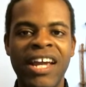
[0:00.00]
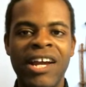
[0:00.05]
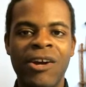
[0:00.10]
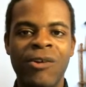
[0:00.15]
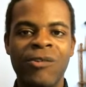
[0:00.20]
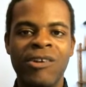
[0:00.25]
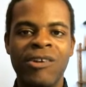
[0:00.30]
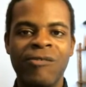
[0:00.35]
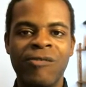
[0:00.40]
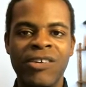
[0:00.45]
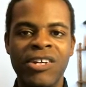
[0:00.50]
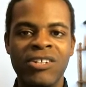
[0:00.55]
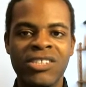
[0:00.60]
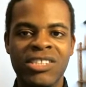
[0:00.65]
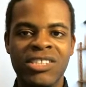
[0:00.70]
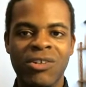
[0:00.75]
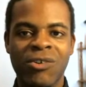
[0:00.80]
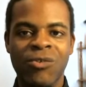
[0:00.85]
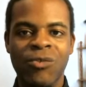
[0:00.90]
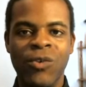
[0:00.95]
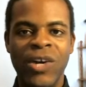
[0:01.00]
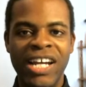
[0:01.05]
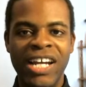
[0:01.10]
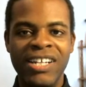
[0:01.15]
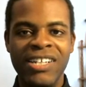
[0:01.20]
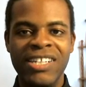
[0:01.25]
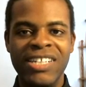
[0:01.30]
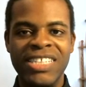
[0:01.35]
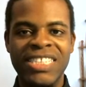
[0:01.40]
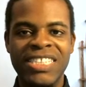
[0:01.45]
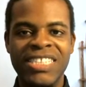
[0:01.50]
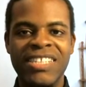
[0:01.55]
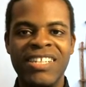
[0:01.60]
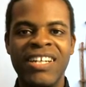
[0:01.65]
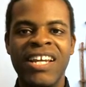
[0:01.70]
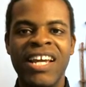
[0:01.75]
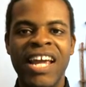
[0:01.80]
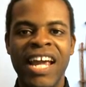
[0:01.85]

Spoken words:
and reveals the redness,